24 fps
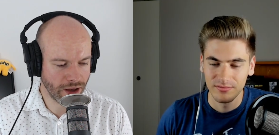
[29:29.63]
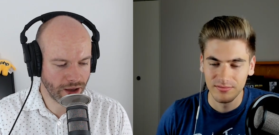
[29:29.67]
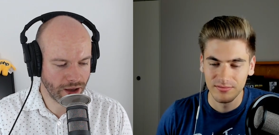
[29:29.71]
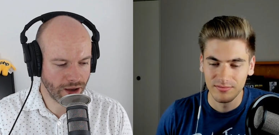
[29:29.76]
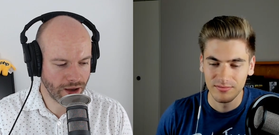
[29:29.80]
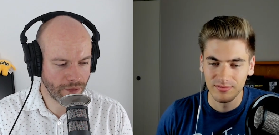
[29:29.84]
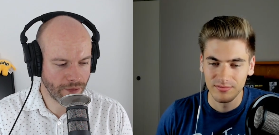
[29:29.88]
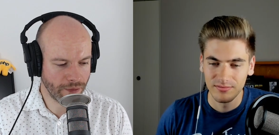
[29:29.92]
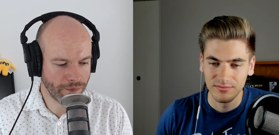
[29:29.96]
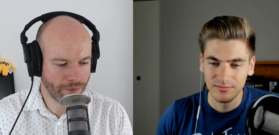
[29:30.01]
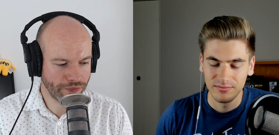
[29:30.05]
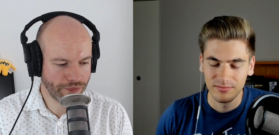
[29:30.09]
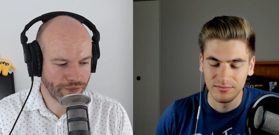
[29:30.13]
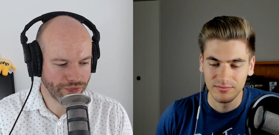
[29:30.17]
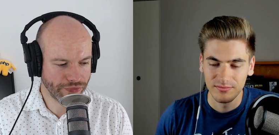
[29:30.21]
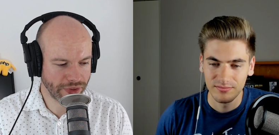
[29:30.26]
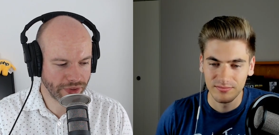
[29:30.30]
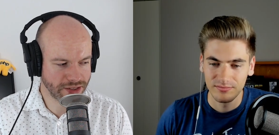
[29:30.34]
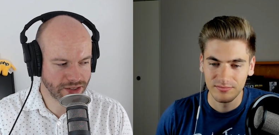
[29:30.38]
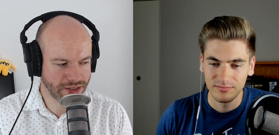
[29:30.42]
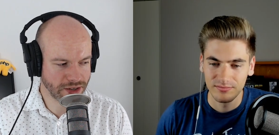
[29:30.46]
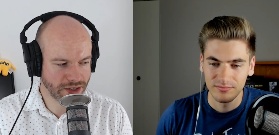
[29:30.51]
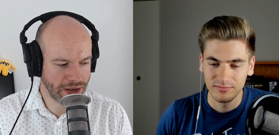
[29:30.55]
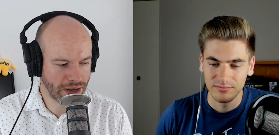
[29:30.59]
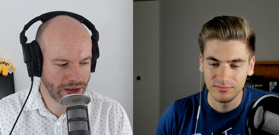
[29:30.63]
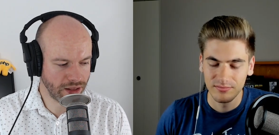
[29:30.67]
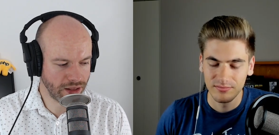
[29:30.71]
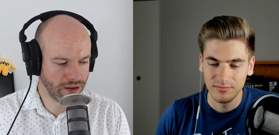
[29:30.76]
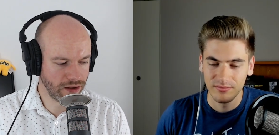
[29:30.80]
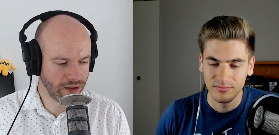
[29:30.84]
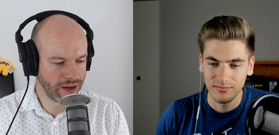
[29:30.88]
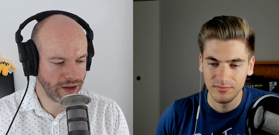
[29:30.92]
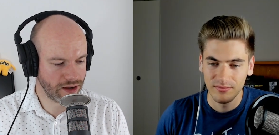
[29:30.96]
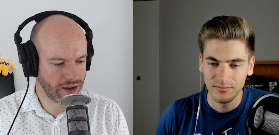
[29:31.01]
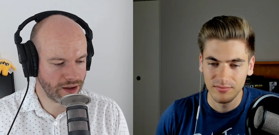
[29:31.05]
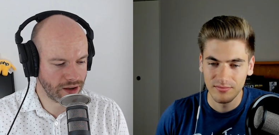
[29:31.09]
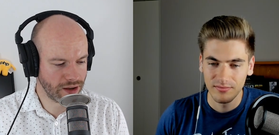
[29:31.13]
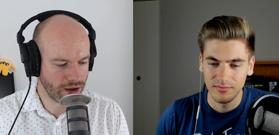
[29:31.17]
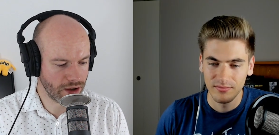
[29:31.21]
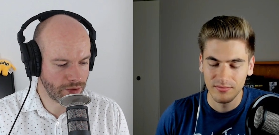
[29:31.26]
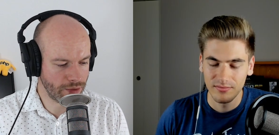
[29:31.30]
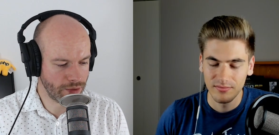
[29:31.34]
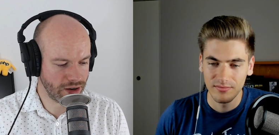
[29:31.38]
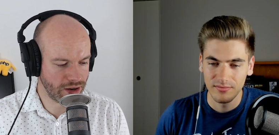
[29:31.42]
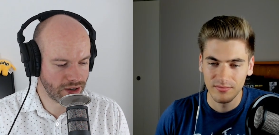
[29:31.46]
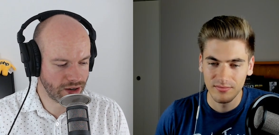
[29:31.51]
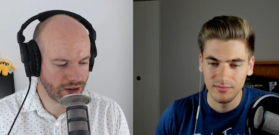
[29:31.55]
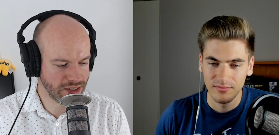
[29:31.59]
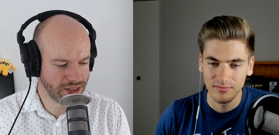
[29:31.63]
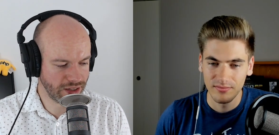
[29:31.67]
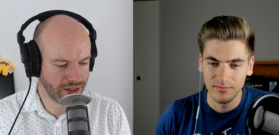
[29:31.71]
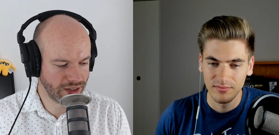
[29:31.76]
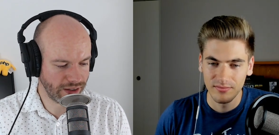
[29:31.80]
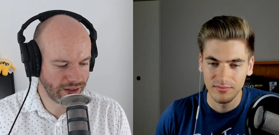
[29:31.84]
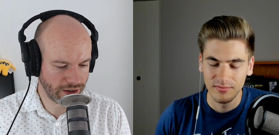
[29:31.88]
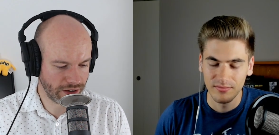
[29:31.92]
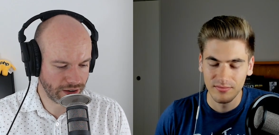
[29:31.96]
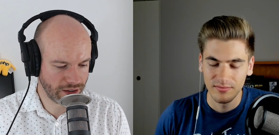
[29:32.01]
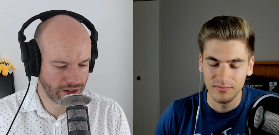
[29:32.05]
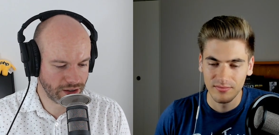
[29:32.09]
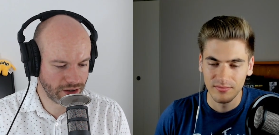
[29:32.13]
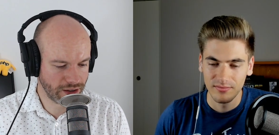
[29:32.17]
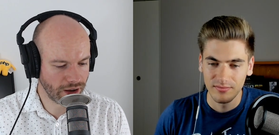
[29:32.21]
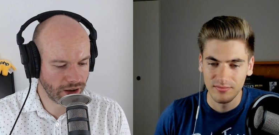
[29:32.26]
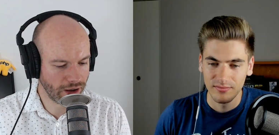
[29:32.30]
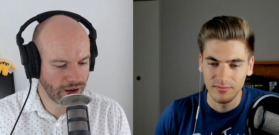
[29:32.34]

Speaker 1: Um, it's a bit like, I mean, I see it like,